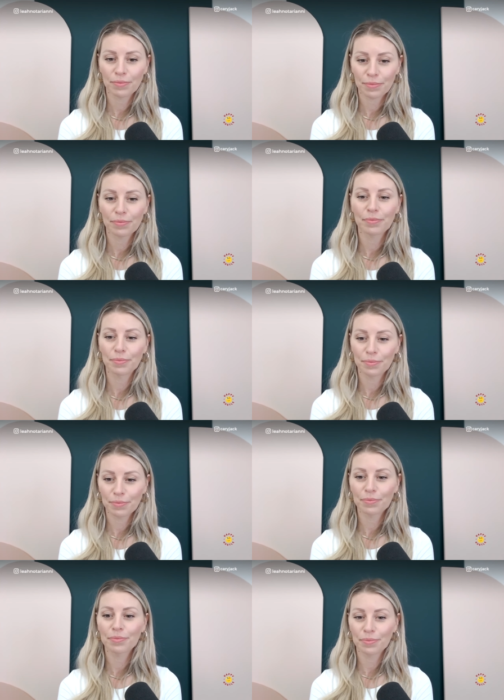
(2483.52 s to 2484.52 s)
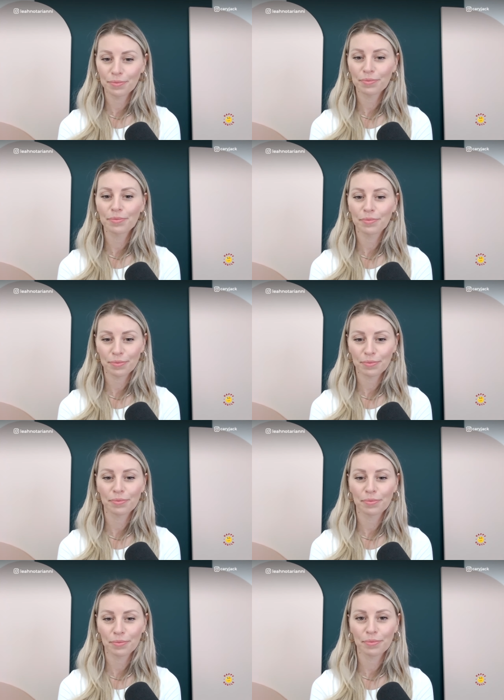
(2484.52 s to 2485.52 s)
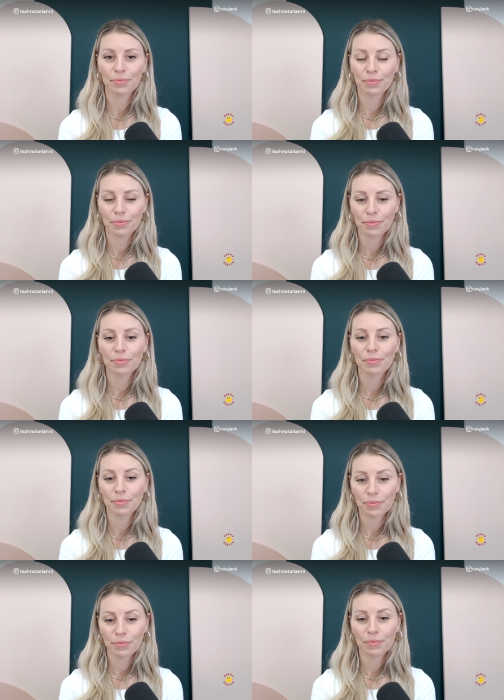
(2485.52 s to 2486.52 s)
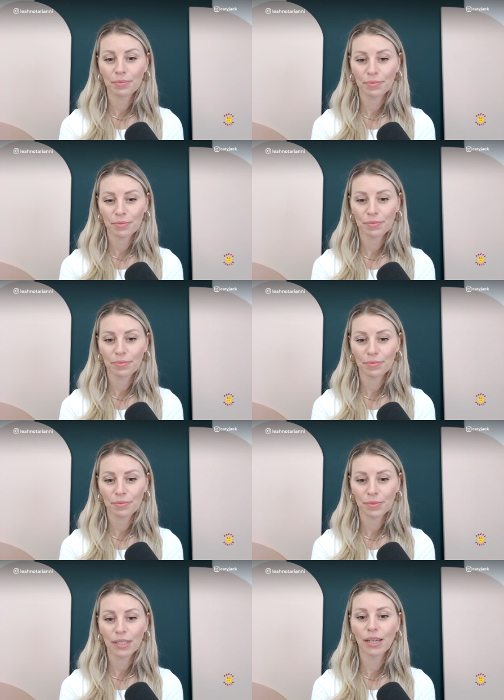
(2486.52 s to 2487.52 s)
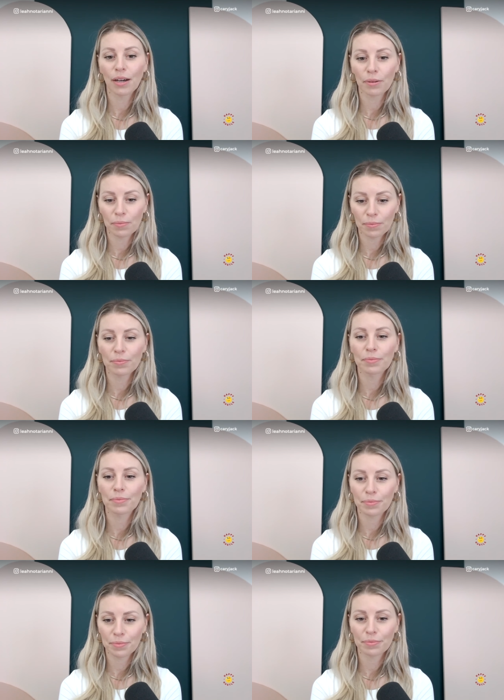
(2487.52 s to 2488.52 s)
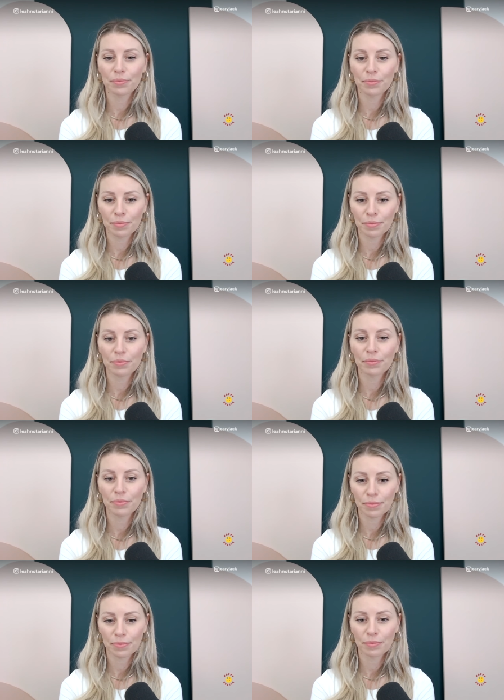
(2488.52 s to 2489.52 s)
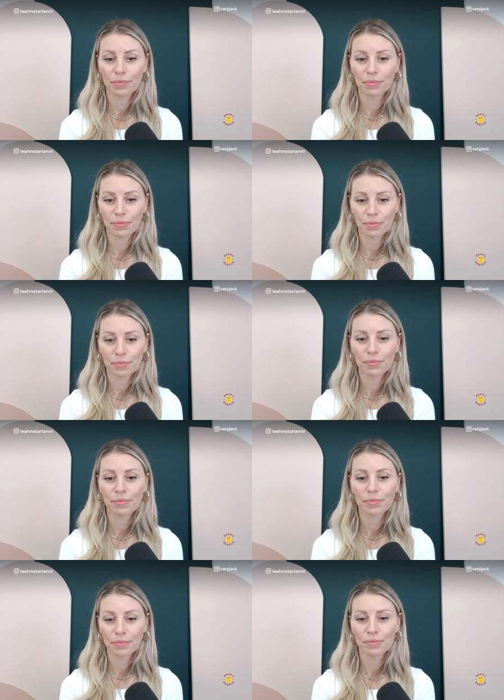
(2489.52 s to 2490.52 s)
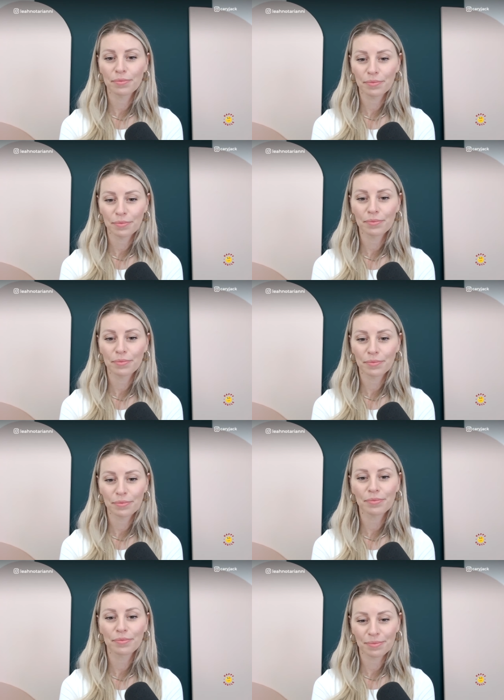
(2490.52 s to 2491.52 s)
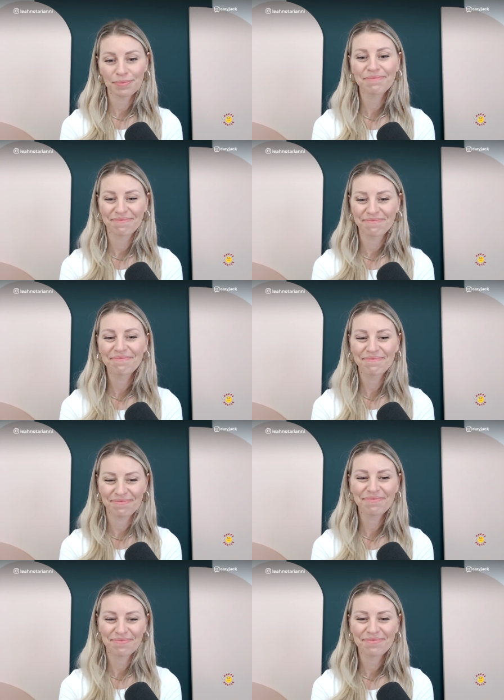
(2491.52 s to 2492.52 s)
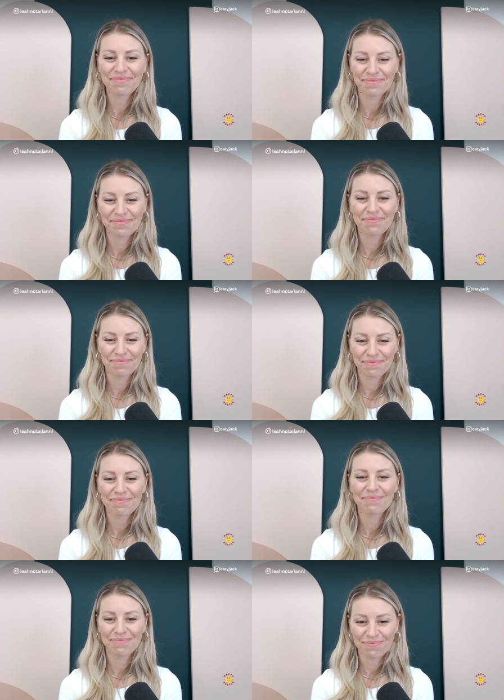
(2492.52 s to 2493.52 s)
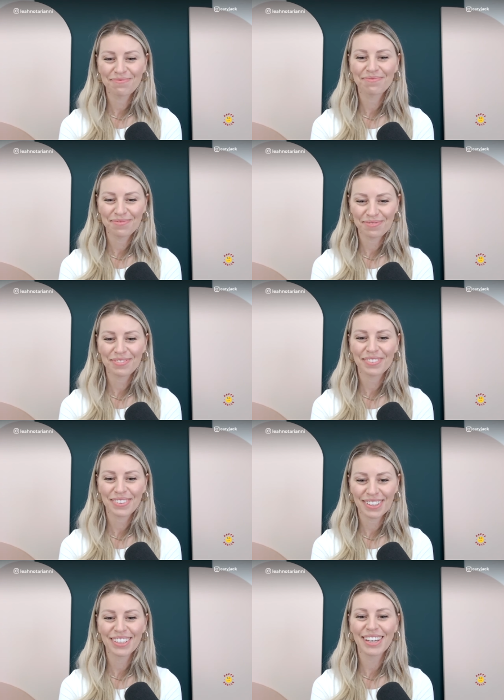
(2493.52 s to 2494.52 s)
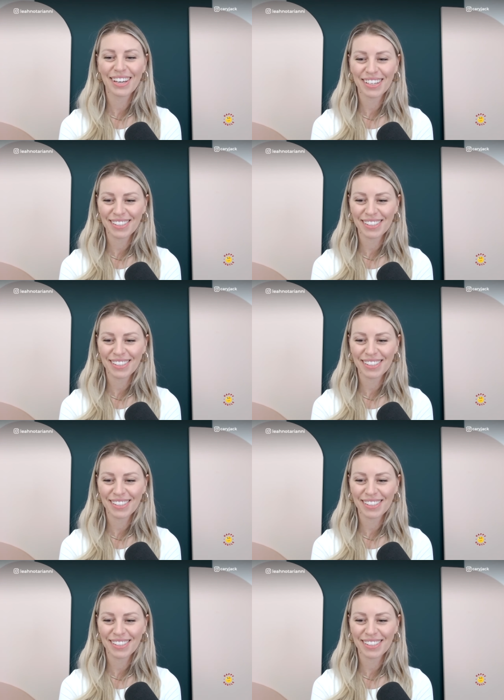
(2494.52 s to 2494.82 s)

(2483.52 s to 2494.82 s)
Um, but yeah, over communicating so the resentment doesn't build up. You know, we yeah. do like Sunday bear talks, Are you know Sunday kind of okay, which I start doing, stop doing, keep doing, so then we can iterate yes.